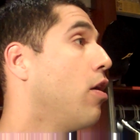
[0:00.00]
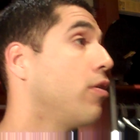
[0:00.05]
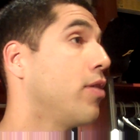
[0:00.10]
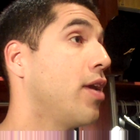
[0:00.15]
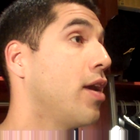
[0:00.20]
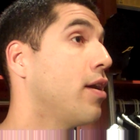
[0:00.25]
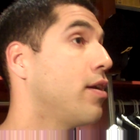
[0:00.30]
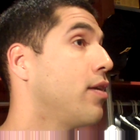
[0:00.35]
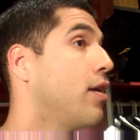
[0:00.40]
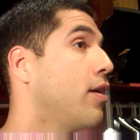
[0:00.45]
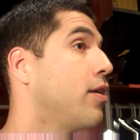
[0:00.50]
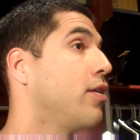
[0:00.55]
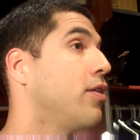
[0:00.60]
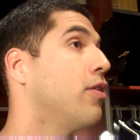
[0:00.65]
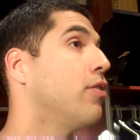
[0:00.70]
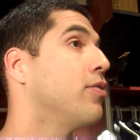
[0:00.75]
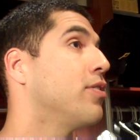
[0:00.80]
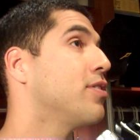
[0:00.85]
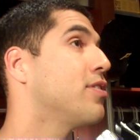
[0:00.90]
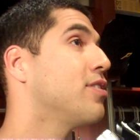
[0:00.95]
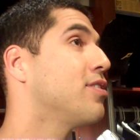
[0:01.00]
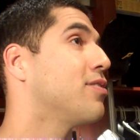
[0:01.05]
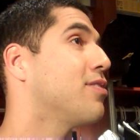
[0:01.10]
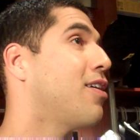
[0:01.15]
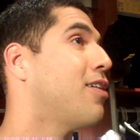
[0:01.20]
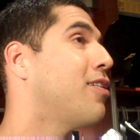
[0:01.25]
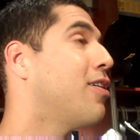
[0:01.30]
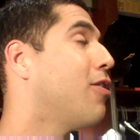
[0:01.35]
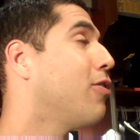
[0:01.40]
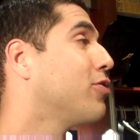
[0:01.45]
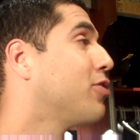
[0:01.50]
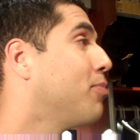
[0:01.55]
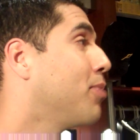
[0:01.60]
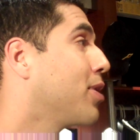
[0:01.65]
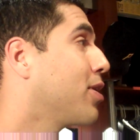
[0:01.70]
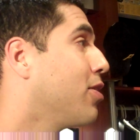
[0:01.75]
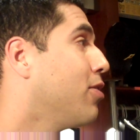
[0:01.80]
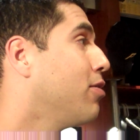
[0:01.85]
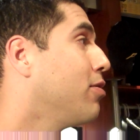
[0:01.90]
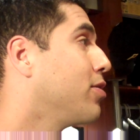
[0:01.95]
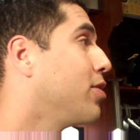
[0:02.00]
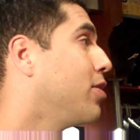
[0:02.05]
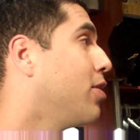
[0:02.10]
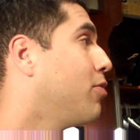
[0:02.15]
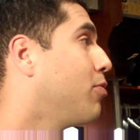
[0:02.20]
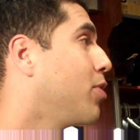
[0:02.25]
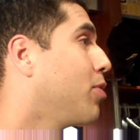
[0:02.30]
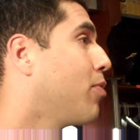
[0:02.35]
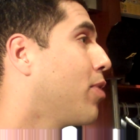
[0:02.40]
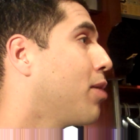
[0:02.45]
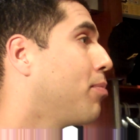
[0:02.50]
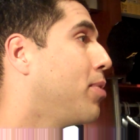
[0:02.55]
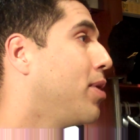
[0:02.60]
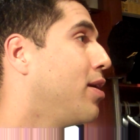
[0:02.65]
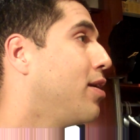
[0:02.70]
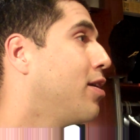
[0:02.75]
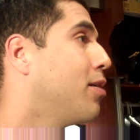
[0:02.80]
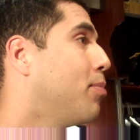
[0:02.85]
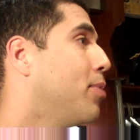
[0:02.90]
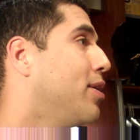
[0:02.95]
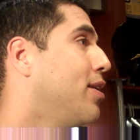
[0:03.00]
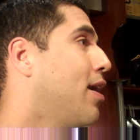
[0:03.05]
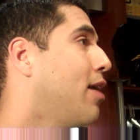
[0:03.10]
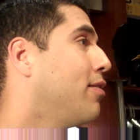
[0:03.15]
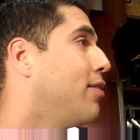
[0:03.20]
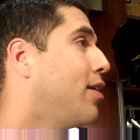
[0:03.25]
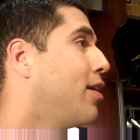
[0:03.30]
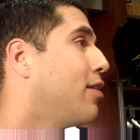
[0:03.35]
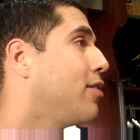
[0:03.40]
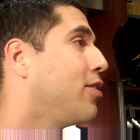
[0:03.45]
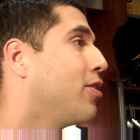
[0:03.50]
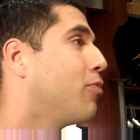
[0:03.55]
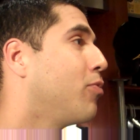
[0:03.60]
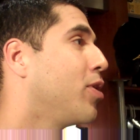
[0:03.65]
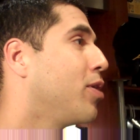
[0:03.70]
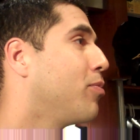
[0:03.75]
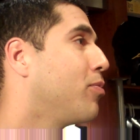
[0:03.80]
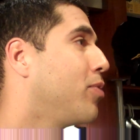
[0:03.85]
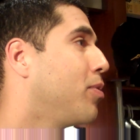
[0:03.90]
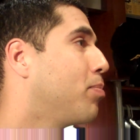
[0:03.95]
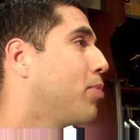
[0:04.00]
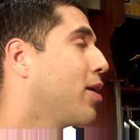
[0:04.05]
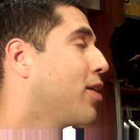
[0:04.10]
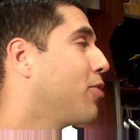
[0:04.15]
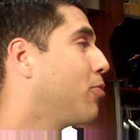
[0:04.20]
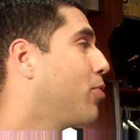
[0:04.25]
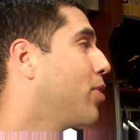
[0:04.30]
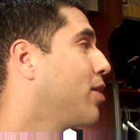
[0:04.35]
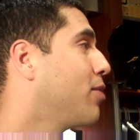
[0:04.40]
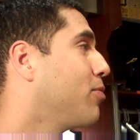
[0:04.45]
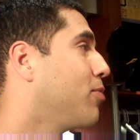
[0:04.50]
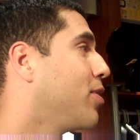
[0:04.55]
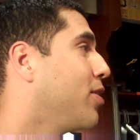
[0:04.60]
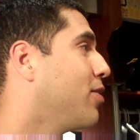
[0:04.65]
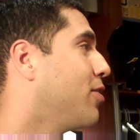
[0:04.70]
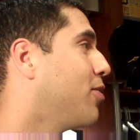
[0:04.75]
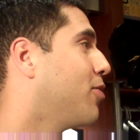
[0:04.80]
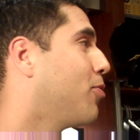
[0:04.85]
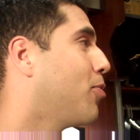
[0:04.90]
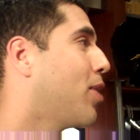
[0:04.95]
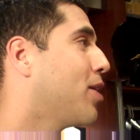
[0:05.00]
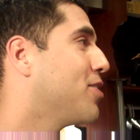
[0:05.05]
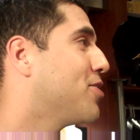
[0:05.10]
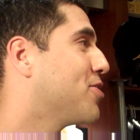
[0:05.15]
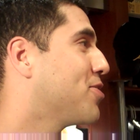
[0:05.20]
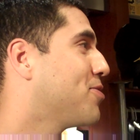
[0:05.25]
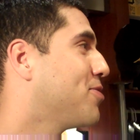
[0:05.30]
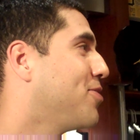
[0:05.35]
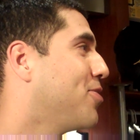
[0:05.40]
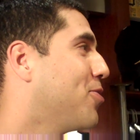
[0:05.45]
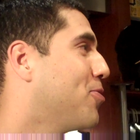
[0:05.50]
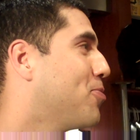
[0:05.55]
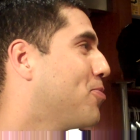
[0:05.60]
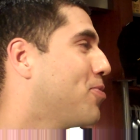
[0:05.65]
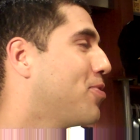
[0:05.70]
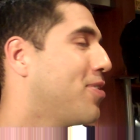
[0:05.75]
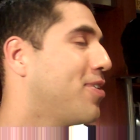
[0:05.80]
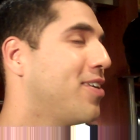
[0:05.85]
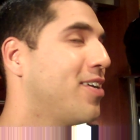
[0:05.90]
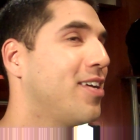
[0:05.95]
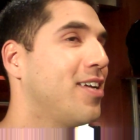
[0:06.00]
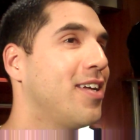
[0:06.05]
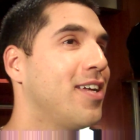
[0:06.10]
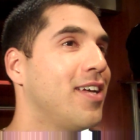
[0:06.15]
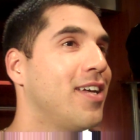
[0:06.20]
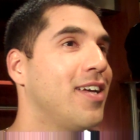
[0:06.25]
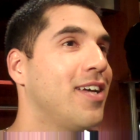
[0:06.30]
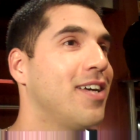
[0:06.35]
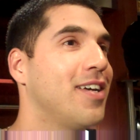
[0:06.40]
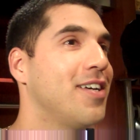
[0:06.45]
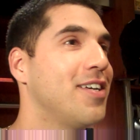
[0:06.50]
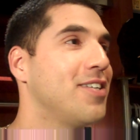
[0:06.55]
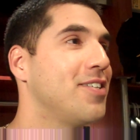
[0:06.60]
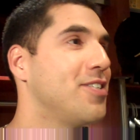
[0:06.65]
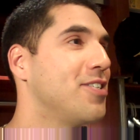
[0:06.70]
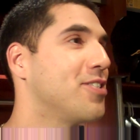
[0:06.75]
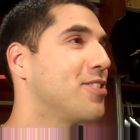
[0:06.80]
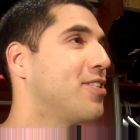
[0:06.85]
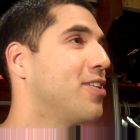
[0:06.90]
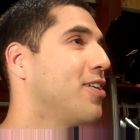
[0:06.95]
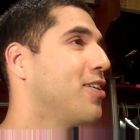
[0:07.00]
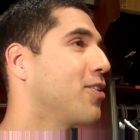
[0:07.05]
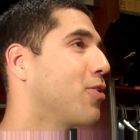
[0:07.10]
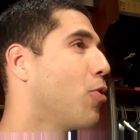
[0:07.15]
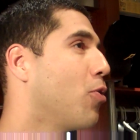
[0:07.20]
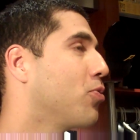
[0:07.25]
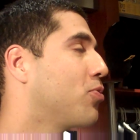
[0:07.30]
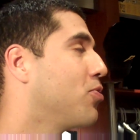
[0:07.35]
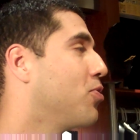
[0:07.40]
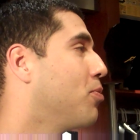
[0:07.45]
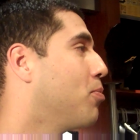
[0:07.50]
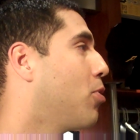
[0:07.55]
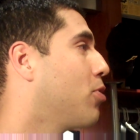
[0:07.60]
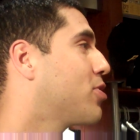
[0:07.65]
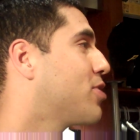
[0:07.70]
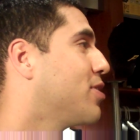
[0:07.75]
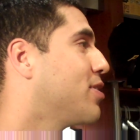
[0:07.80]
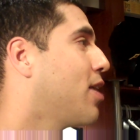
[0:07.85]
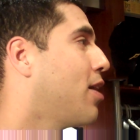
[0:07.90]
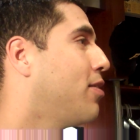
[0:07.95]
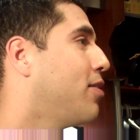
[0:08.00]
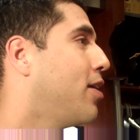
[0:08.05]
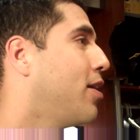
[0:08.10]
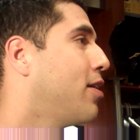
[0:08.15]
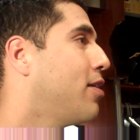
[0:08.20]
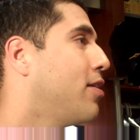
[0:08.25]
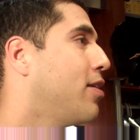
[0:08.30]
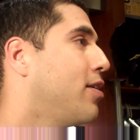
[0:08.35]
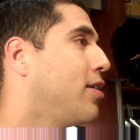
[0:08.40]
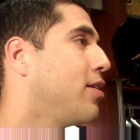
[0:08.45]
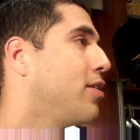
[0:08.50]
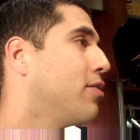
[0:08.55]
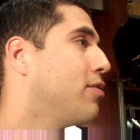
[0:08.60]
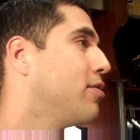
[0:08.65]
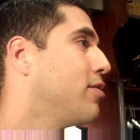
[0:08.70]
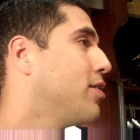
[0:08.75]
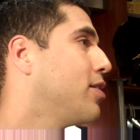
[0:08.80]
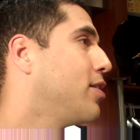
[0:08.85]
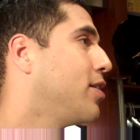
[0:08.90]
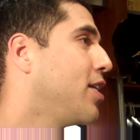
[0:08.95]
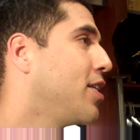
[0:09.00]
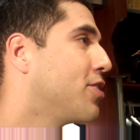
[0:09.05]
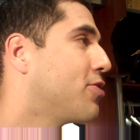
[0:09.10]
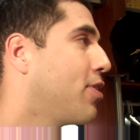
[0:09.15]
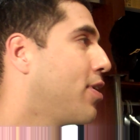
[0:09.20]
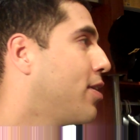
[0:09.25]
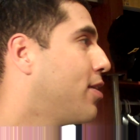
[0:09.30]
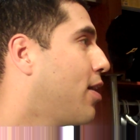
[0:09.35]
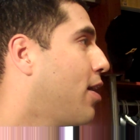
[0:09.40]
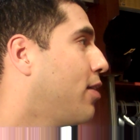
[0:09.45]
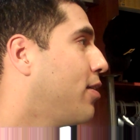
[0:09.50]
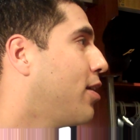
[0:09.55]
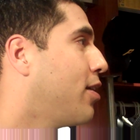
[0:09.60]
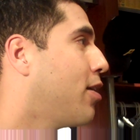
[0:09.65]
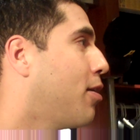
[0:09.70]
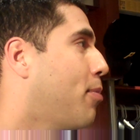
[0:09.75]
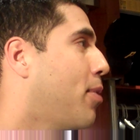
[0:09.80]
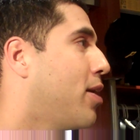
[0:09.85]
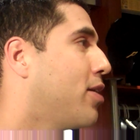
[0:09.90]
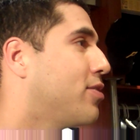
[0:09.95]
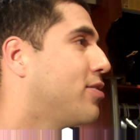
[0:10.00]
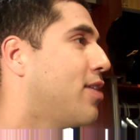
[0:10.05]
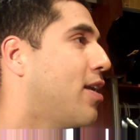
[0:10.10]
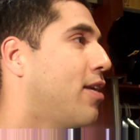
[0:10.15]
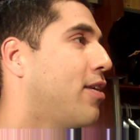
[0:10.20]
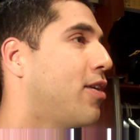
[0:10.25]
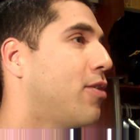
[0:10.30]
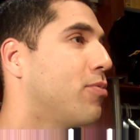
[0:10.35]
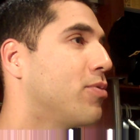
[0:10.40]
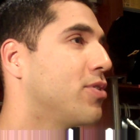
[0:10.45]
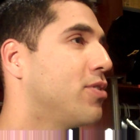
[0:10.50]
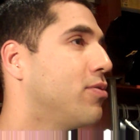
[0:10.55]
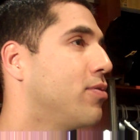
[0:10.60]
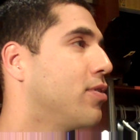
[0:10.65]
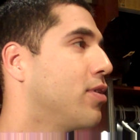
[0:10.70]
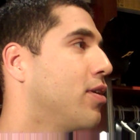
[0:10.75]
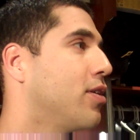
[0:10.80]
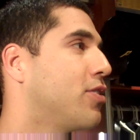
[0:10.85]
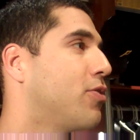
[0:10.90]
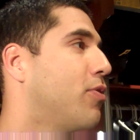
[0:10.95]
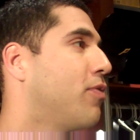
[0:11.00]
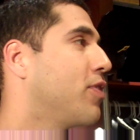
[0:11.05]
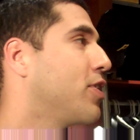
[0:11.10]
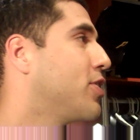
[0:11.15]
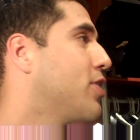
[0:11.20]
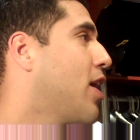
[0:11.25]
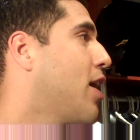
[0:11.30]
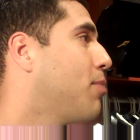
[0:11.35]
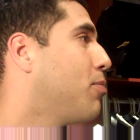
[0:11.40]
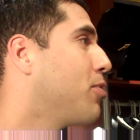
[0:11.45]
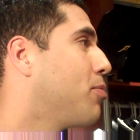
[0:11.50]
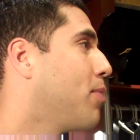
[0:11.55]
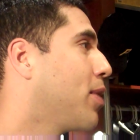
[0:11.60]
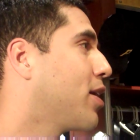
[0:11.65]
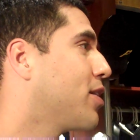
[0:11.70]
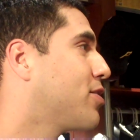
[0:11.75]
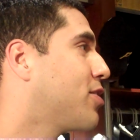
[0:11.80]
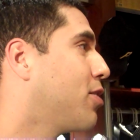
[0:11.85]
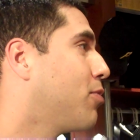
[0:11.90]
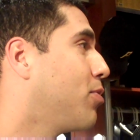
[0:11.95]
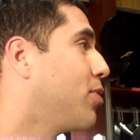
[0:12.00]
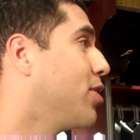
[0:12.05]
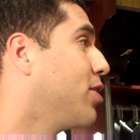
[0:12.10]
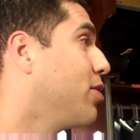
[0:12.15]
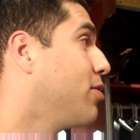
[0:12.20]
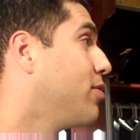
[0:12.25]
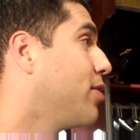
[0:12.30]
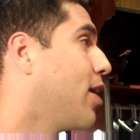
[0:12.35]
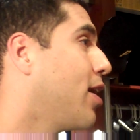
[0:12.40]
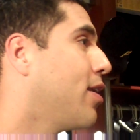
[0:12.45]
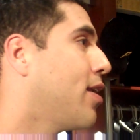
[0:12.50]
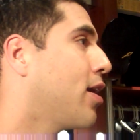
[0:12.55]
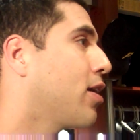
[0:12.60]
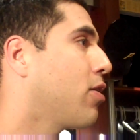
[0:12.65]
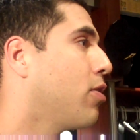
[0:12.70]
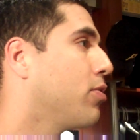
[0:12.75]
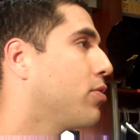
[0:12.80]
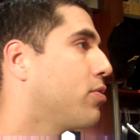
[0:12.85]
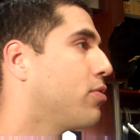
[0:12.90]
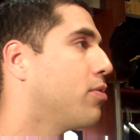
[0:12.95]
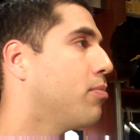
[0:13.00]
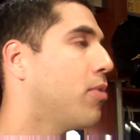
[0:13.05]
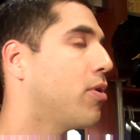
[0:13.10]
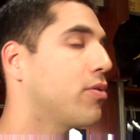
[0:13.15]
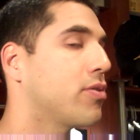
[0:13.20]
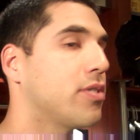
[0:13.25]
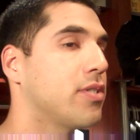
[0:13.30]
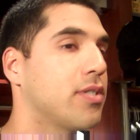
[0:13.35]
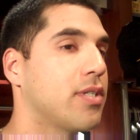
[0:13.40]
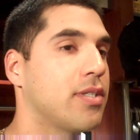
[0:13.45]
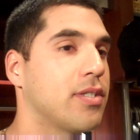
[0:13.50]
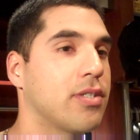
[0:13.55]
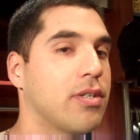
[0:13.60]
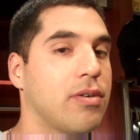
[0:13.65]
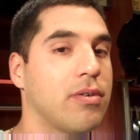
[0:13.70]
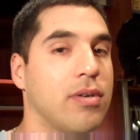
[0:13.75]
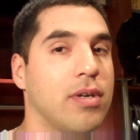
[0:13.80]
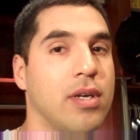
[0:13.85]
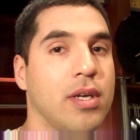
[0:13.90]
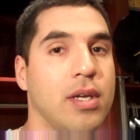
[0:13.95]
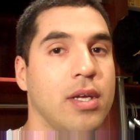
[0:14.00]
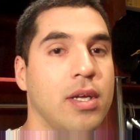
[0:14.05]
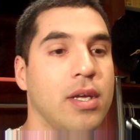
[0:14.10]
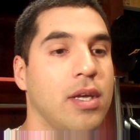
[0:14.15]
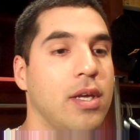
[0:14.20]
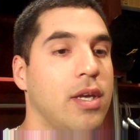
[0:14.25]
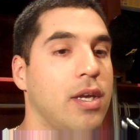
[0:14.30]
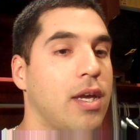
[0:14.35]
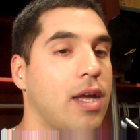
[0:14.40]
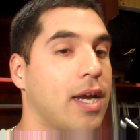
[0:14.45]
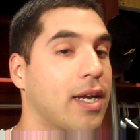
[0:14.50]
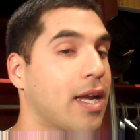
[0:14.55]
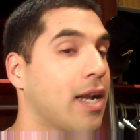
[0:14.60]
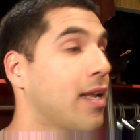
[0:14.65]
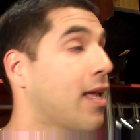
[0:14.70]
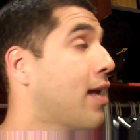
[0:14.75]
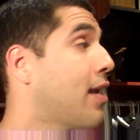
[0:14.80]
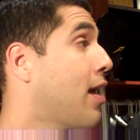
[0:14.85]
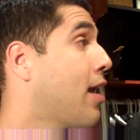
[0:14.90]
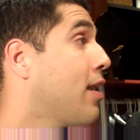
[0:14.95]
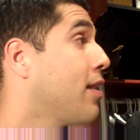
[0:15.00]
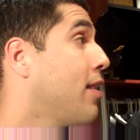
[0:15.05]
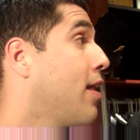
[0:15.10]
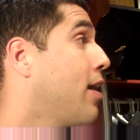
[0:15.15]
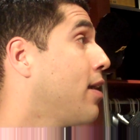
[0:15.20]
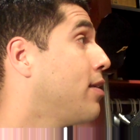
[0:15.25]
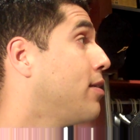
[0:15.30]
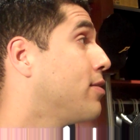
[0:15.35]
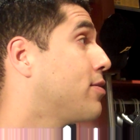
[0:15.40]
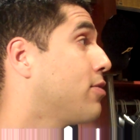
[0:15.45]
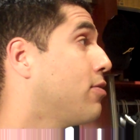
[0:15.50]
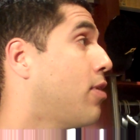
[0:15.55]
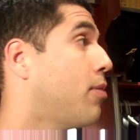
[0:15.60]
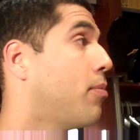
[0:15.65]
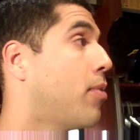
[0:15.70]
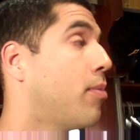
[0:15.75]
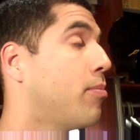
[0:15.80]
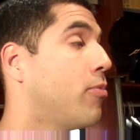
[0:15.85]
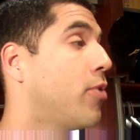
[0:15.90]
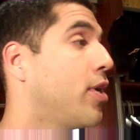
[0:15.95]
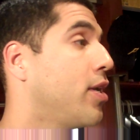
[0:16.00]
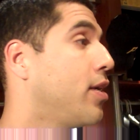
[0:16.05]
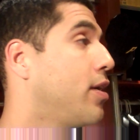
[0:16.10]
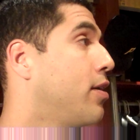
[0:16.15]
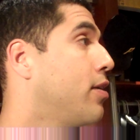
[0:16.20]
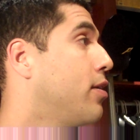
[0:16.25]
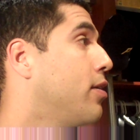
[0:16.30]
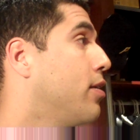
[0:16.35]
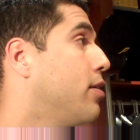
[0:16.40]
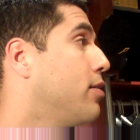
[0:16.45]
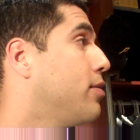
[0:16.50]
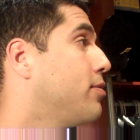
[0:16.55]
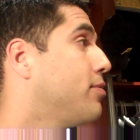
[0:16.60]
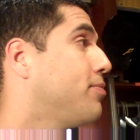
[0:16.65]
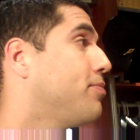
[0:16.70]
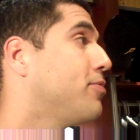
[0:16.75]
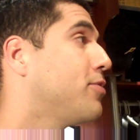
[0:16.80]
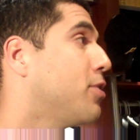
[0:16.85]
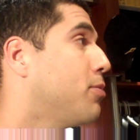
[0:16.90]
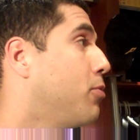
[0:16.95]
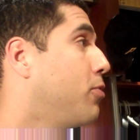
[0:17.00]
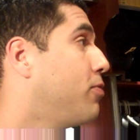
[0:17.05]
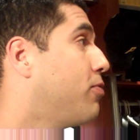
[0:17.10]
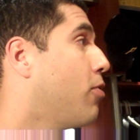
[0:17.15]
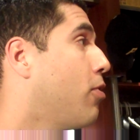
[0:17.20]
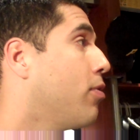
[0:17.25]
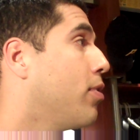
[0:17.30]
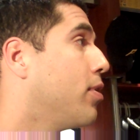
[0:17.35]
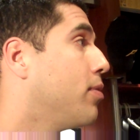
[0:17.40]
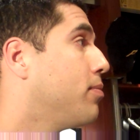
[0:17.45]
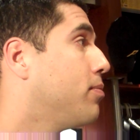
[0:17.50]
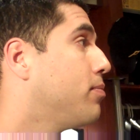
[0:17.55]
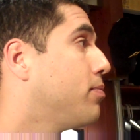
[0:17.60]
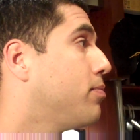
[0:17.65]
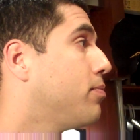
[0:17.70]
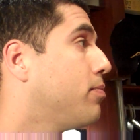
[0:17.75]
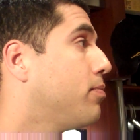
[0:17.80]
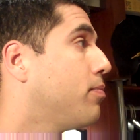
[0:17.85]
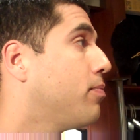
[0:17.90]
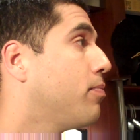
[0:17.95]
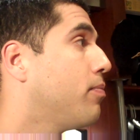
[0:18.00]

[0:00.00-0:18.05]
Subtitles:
Oh yeah, yeah. You know, this is our ultimate goal. You know, we want to be here, but down there, you know, we play to win. We, you know, we want to just, you know, just going through the motions down there. And you know, Dean Trainer down there, our manager down there, was doing a terrific job with making sure we were doing that, not going through the motions. And so, I got a lot out of that. And so, I'm ready here to move forward.